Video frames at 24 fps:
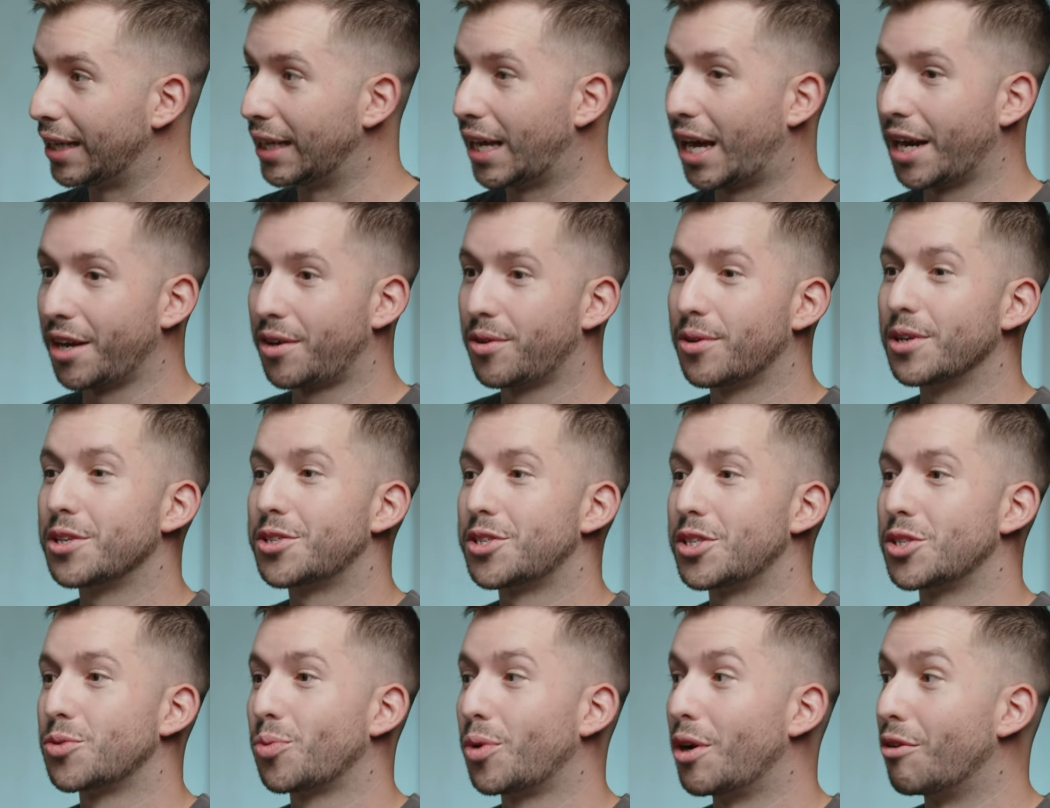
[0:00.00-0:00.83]
A lot of
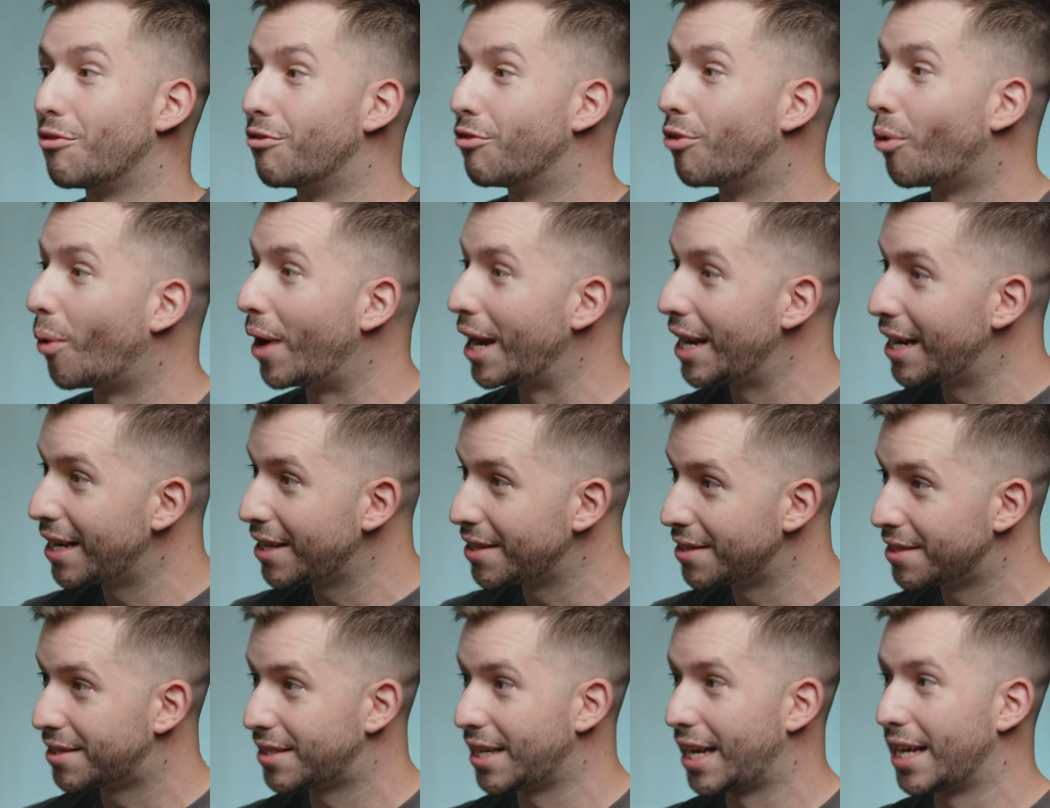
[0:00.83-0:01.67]
Christians would avoid
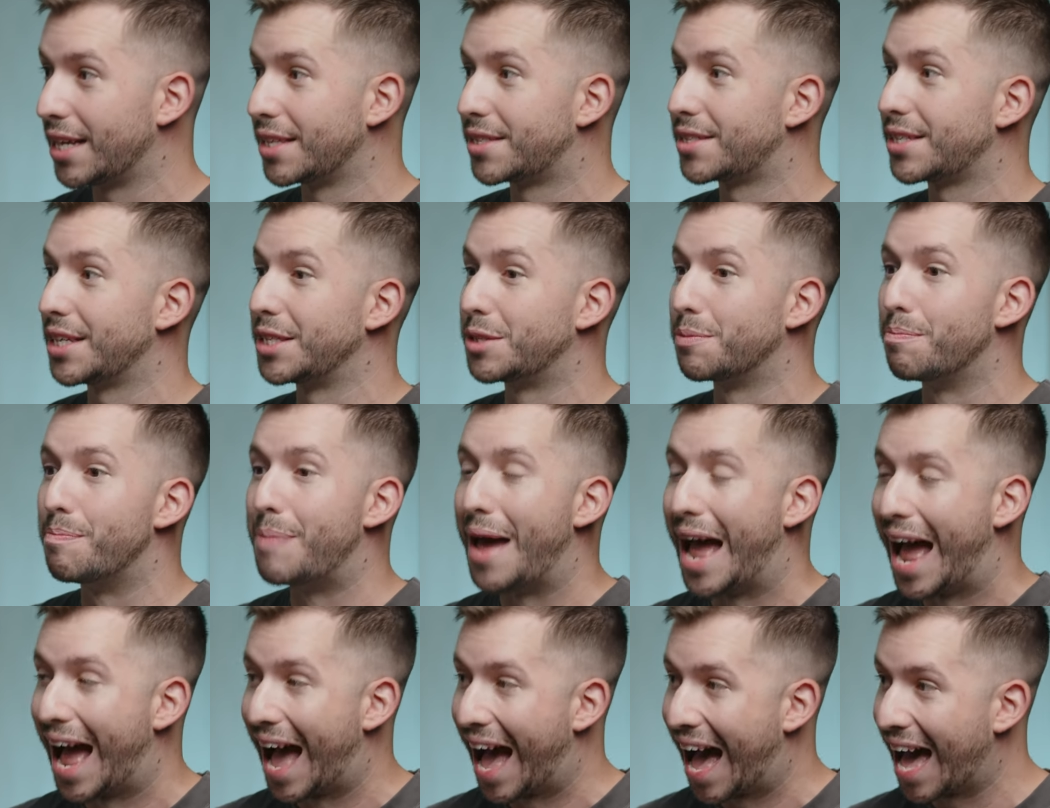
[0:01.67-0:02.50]
it and say it's it's
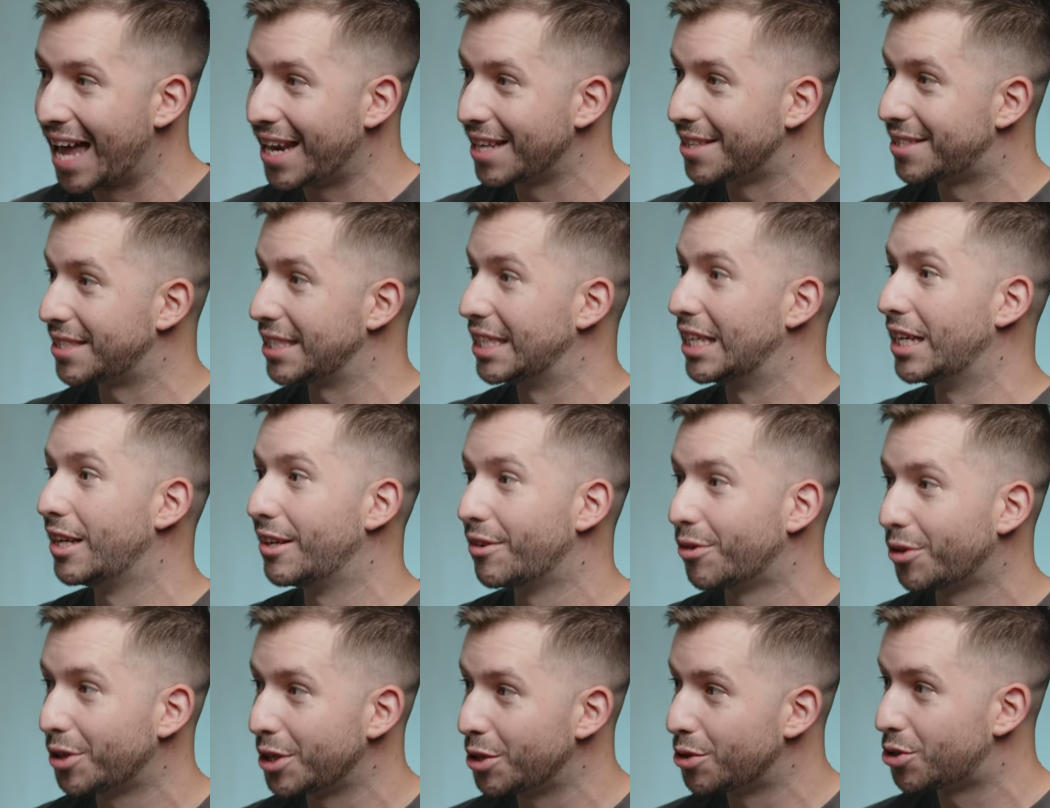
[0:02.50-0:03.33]
bad, it's
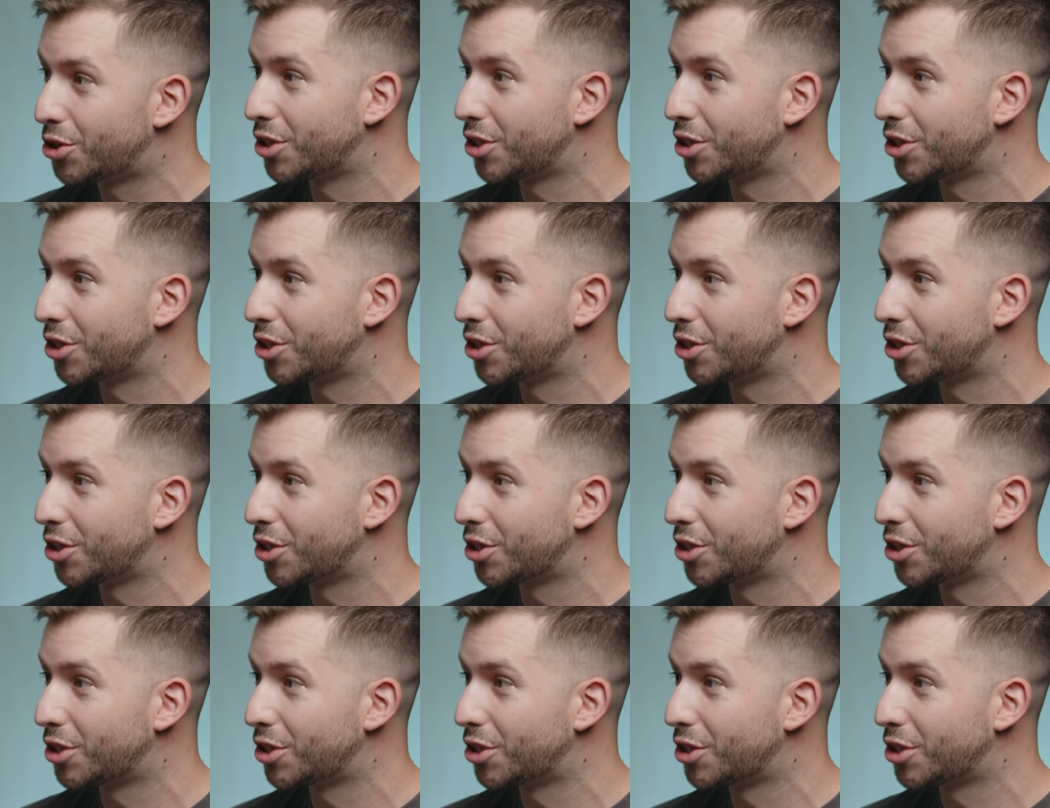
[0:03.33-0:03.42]
evil, you